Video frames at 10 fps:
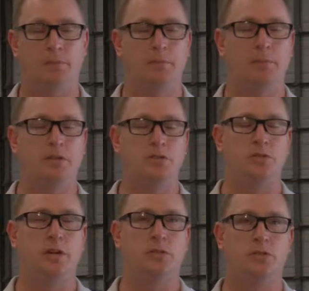
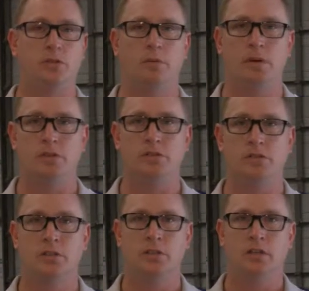mention you guys so much.
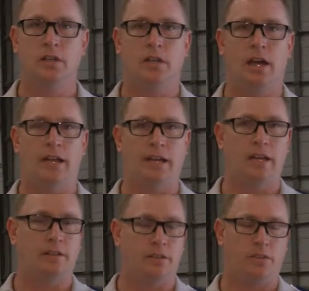I
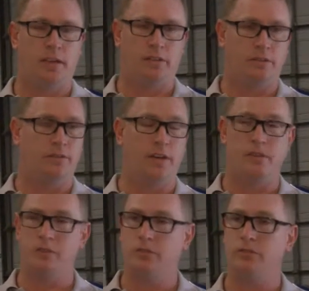can't thank the
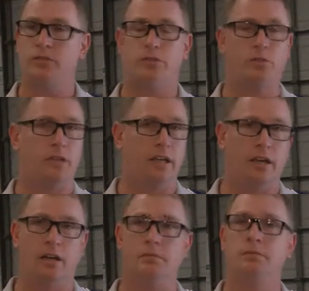vendors,
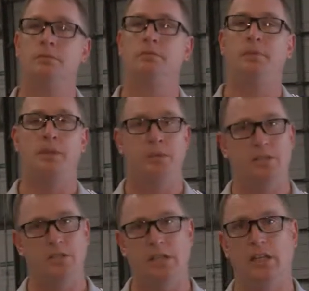3M,
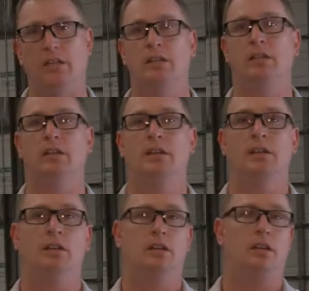PPG,
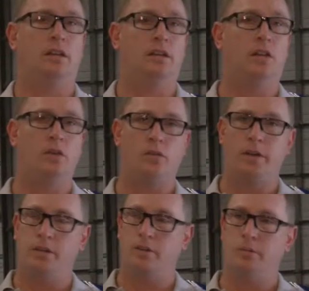local
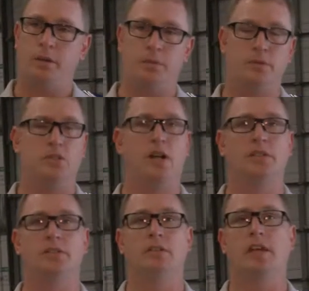vendors, Beam &
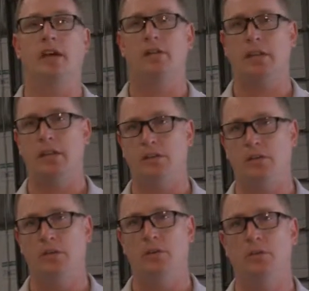Johnson,
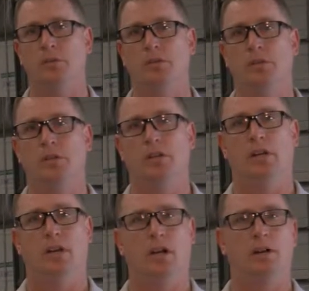LKQ,
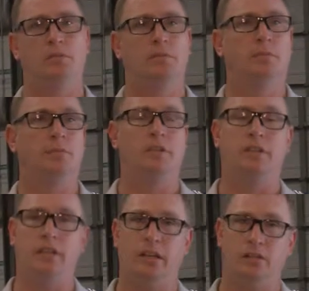the
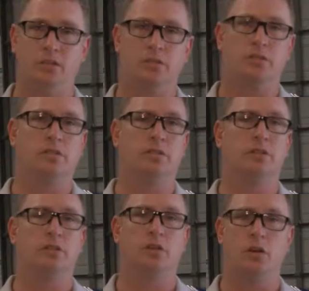dealers,
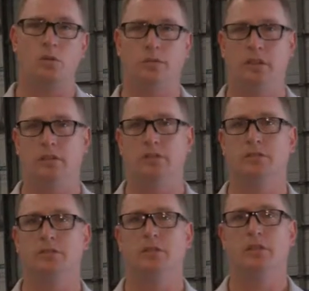the local
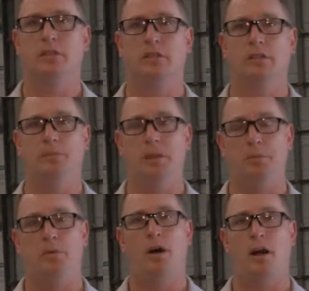dealers, the
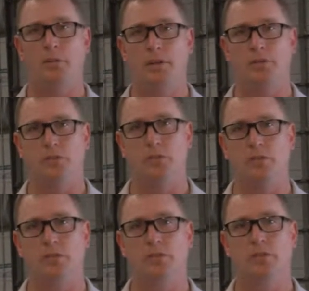people who hire my
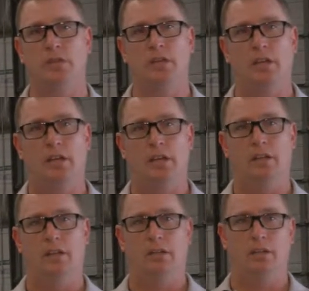students,
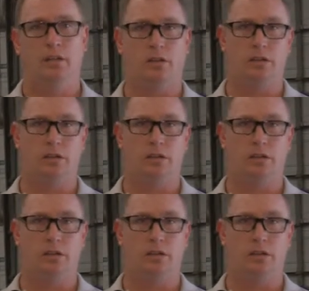the